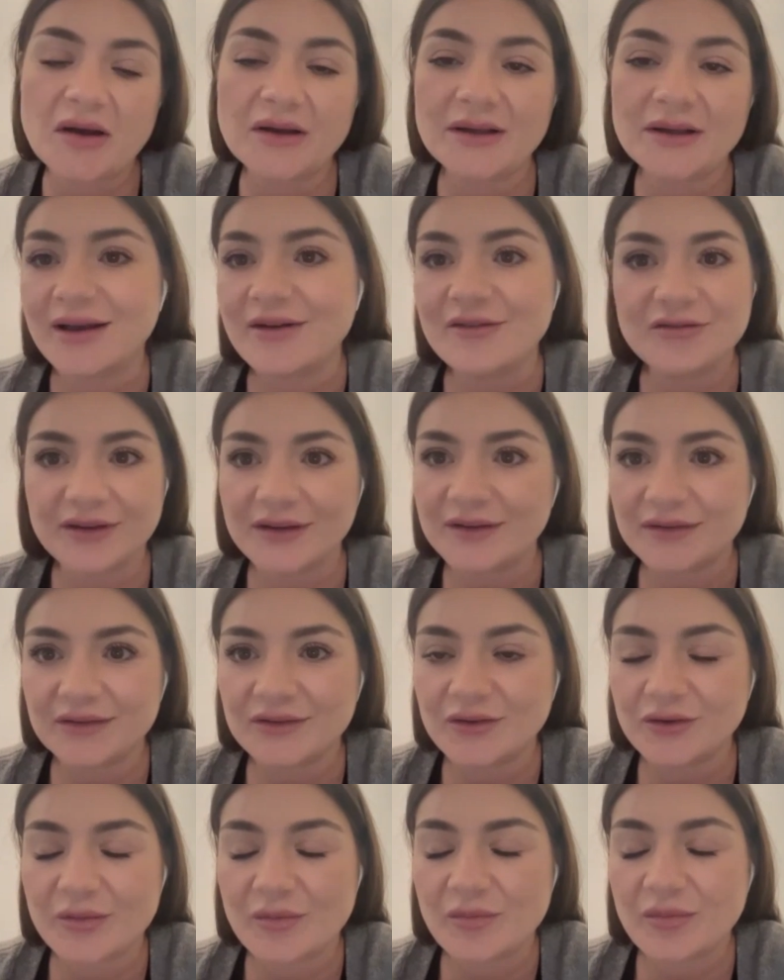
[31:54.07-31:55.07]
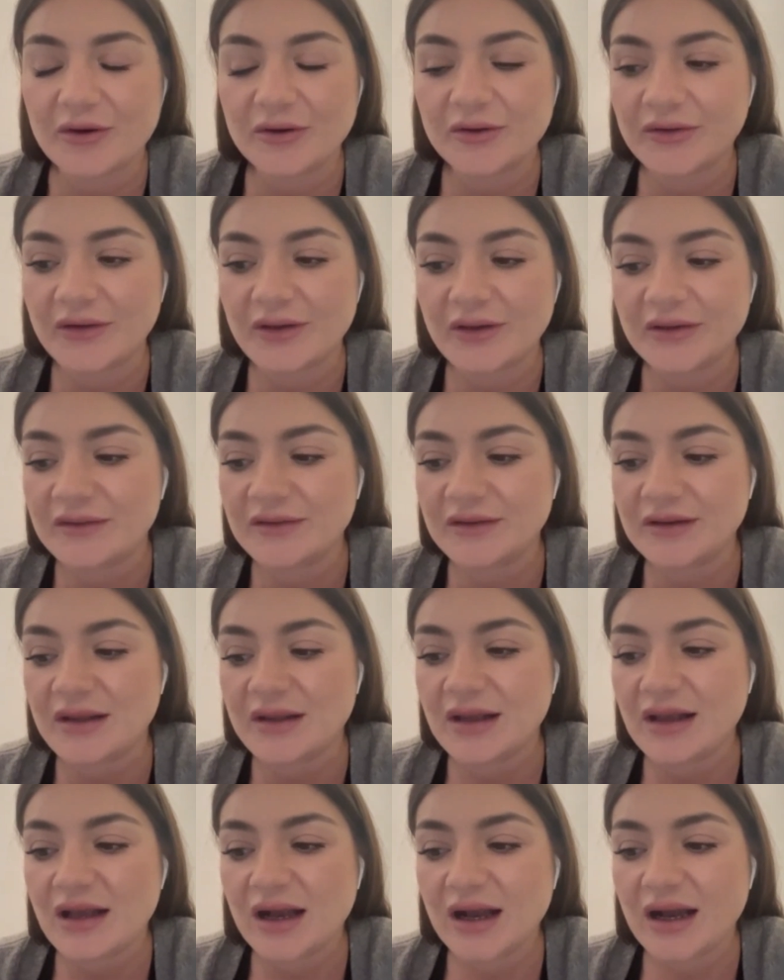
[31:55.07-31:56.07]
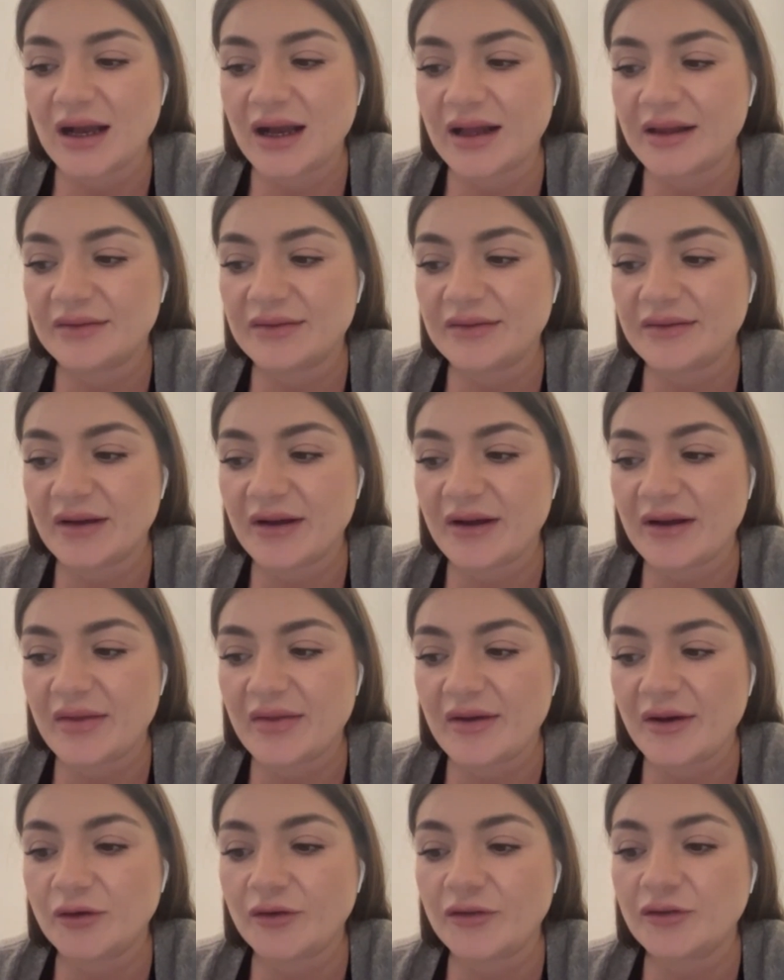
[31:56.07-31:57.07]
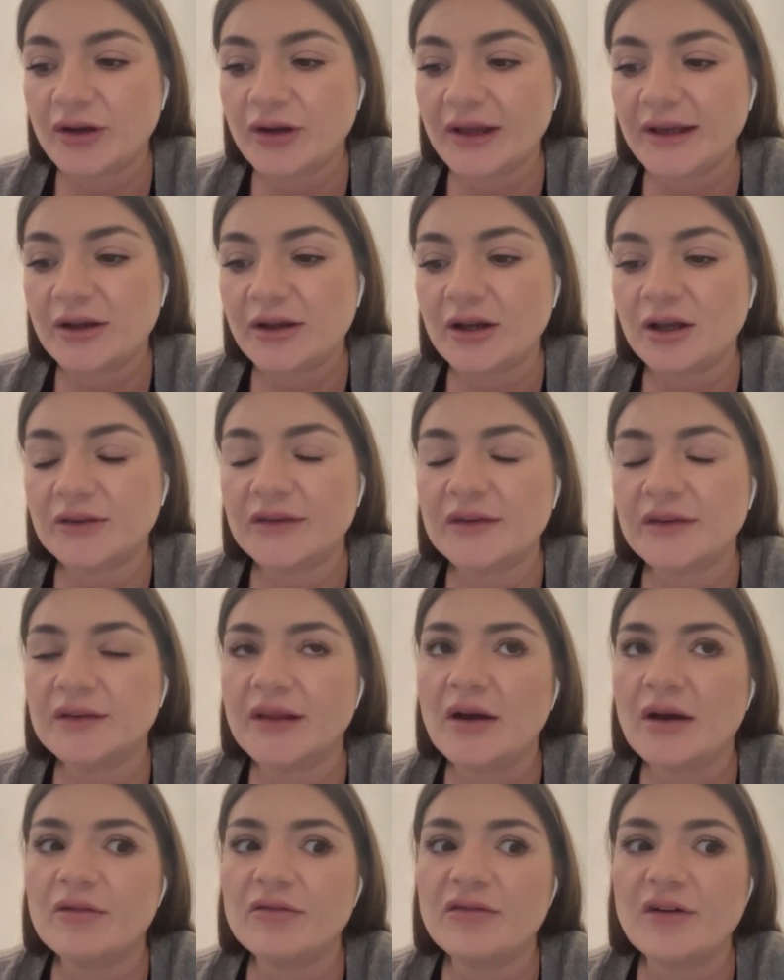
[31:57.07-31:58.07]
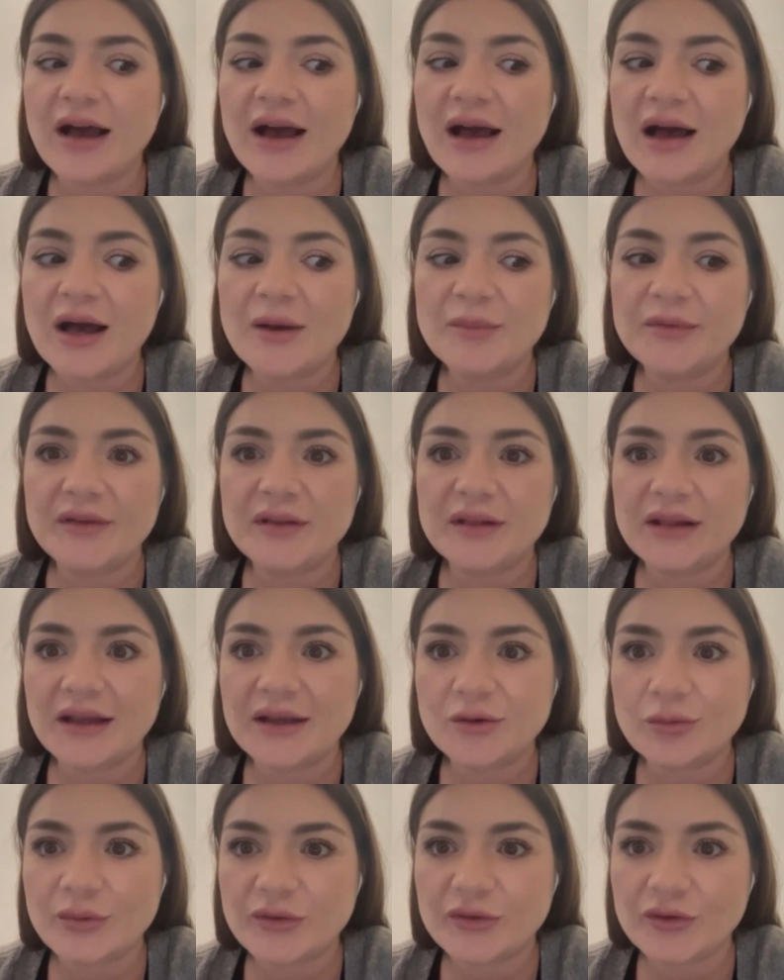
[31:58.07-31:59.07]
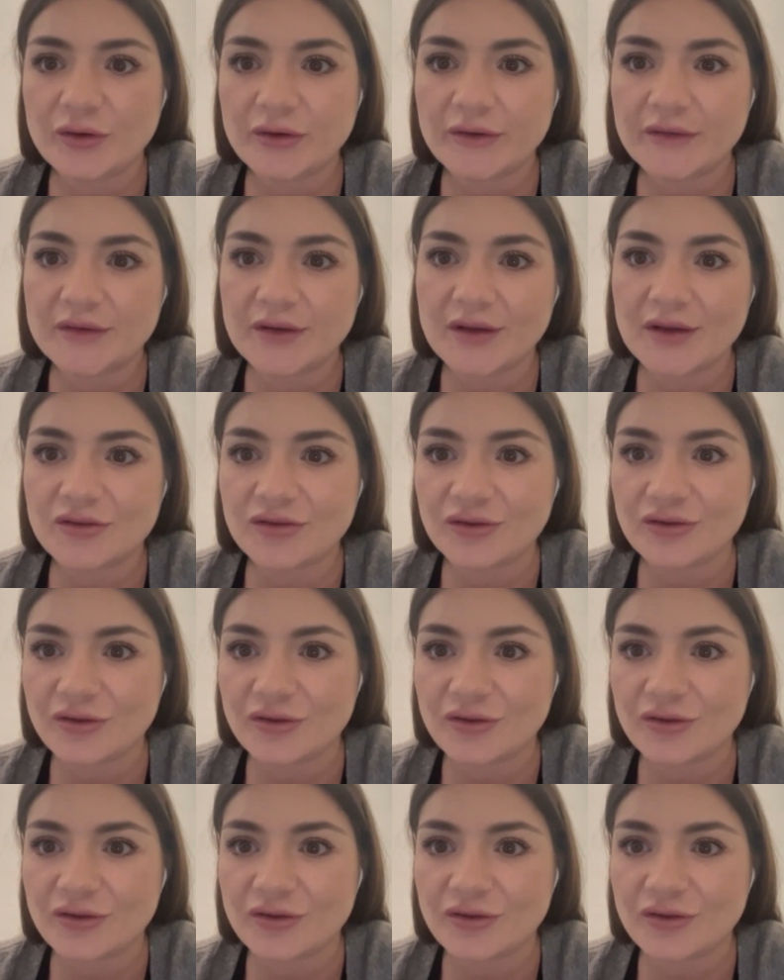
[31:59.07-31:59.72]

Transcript: yeah, it's so important. And there are also like a lot now of apps and like resources,